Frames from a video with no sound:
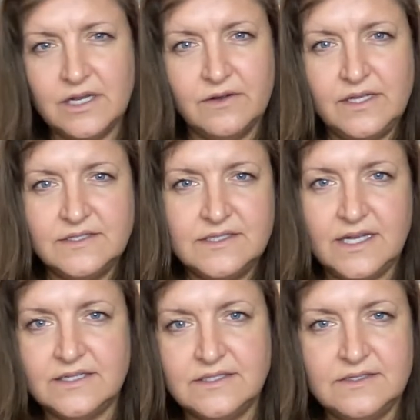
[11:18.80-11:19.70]
as
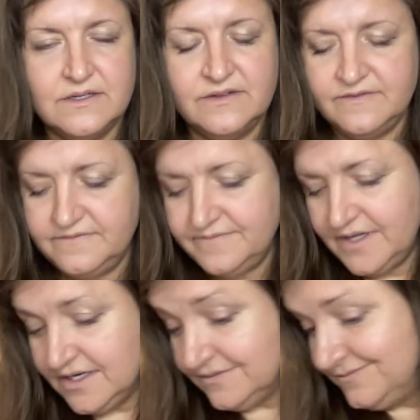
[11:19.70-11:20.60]
sort of,
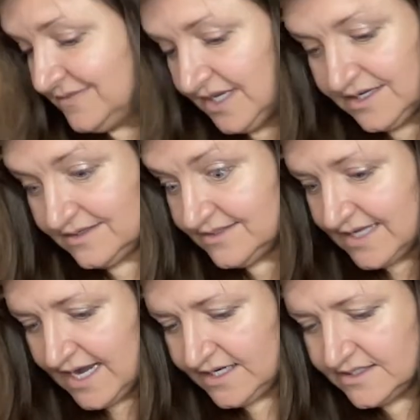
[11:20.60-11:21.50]
like
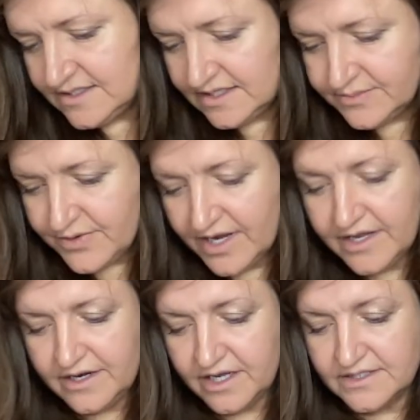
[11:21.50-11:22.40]
aside. It's bringing
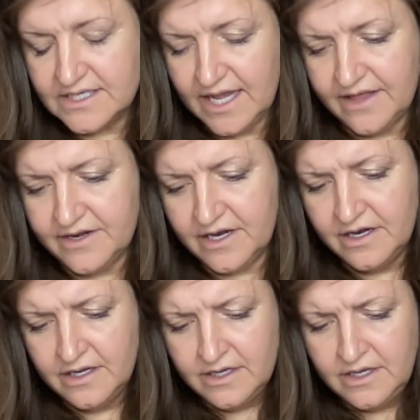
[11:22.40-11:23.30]
it all together,
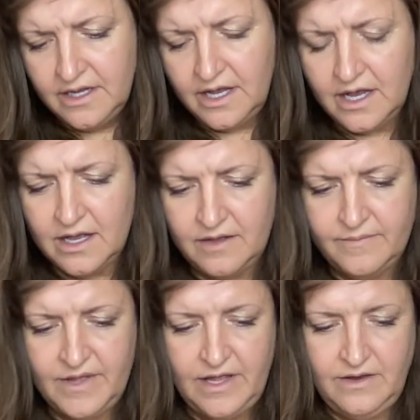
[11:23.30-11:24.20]

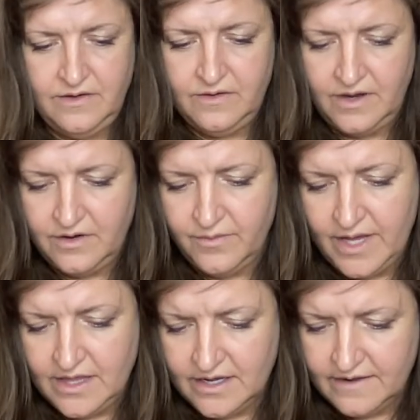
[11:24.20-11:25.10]
and in a
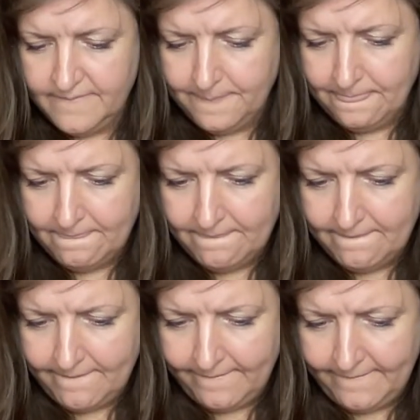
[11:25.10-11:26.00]
way that
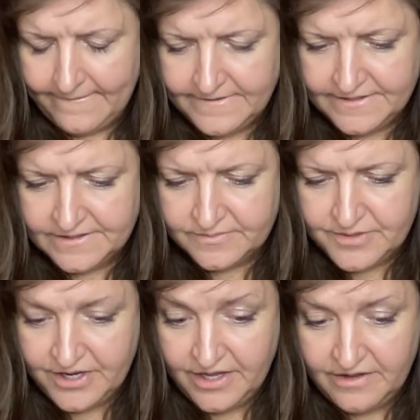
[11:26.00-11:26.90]
I think is
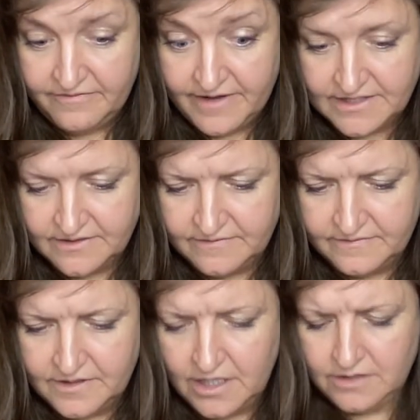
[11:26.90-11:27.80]
pretty effective.
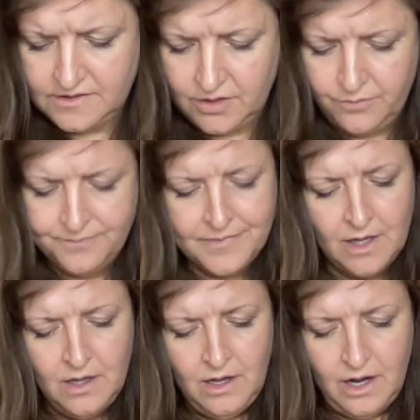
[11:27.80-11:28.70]

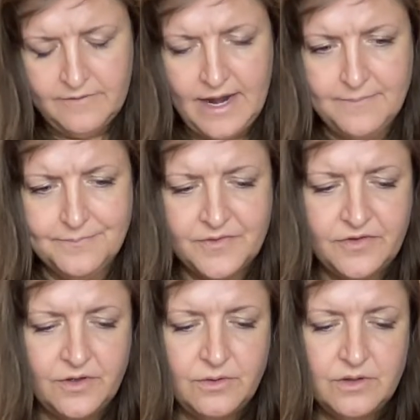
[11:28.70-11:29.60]
All right.
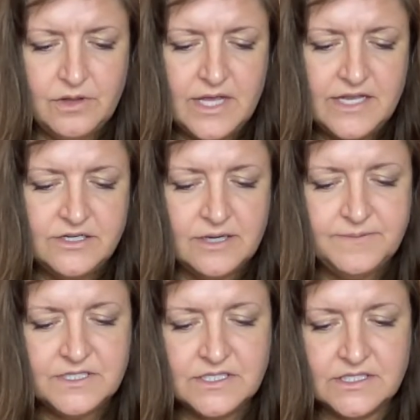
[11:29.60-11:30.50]
So the
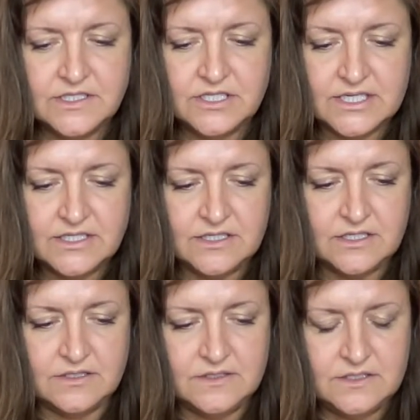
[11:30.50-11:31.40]
interruptions and
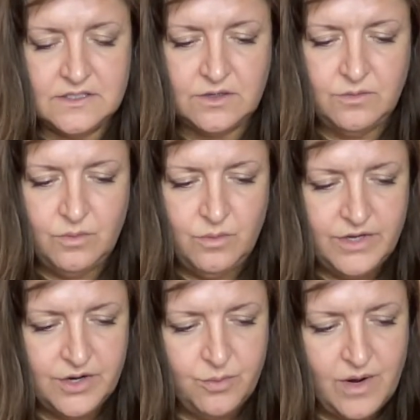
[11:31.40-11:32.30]
stressors. So
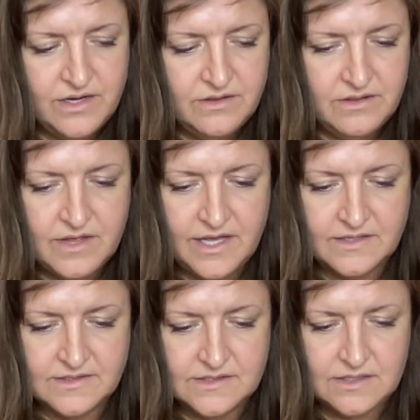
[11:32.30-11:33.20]
one of the
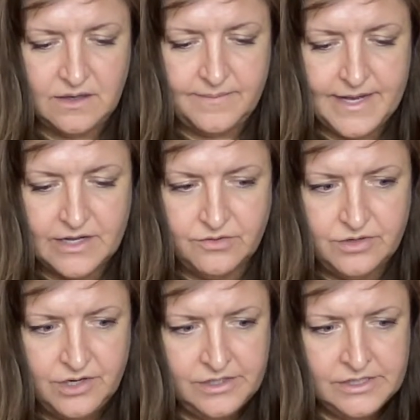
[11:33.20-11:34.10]
things about